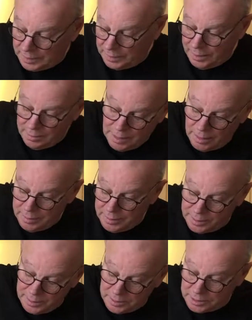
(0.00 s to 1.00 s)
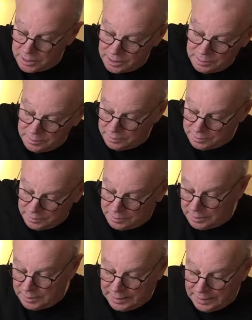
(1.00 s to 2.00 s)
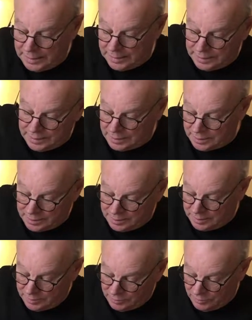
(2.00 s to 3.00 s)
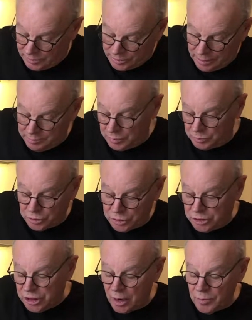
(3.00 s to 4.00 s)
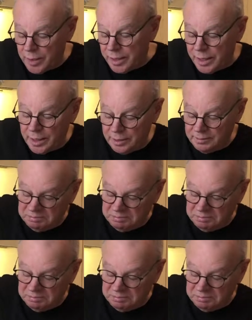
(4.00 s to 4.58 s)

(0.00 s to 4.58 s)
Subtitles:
Keep going until it resembles a doughy